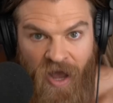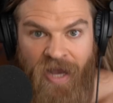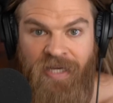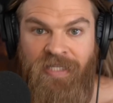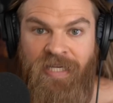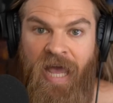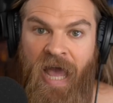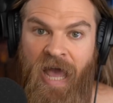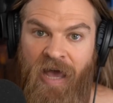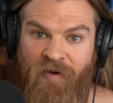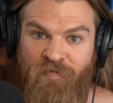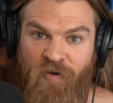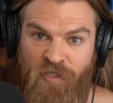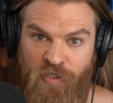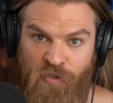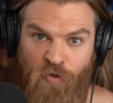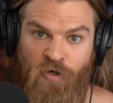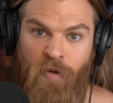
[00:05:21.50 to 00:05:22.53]
fine to have
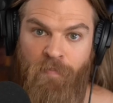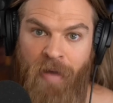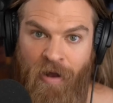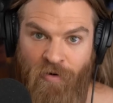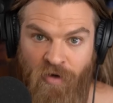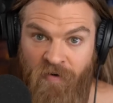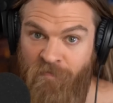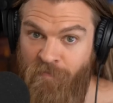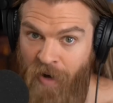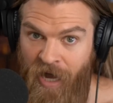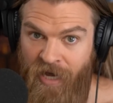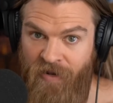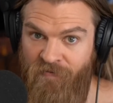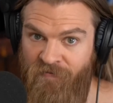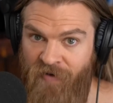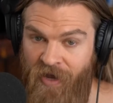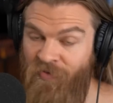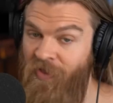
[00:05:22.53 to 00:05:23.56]
a certain amount of
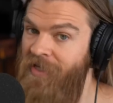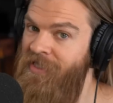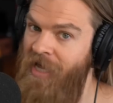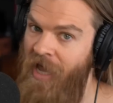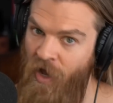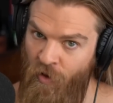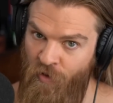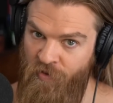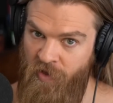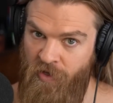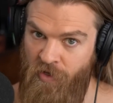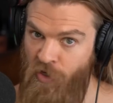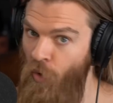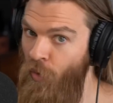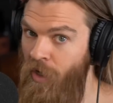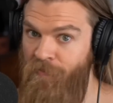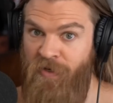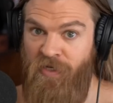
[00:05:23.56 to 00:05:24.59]
body fat. That's healthy. You
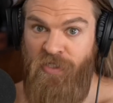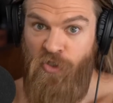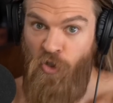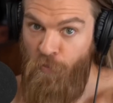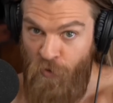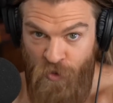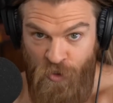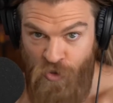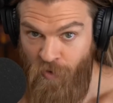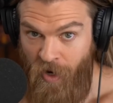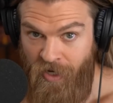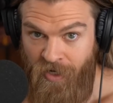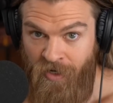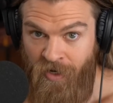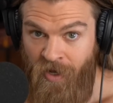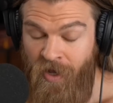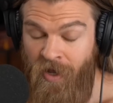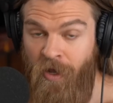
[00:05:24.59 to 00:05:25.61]
don't want to be super
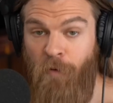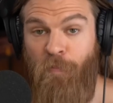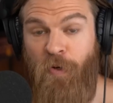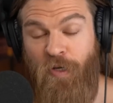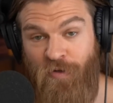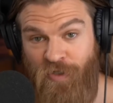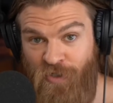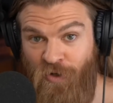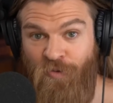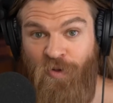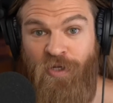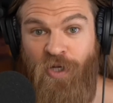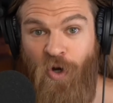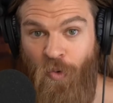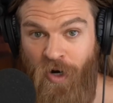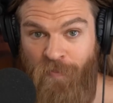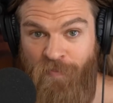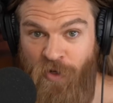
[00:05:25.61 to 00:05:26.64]
shredded, but you certainly
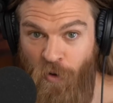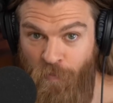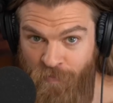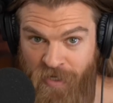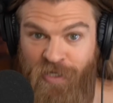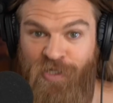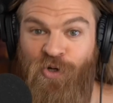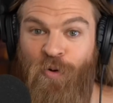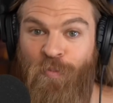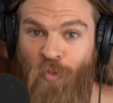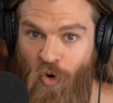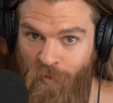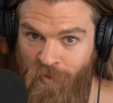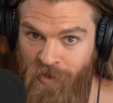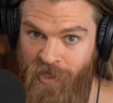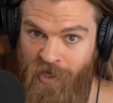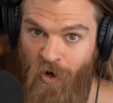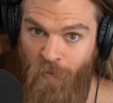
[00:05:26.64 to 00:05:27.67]
don't want to be obese or
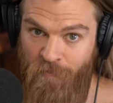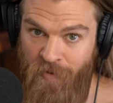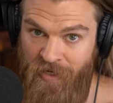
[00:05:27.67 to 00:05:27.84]
morbidly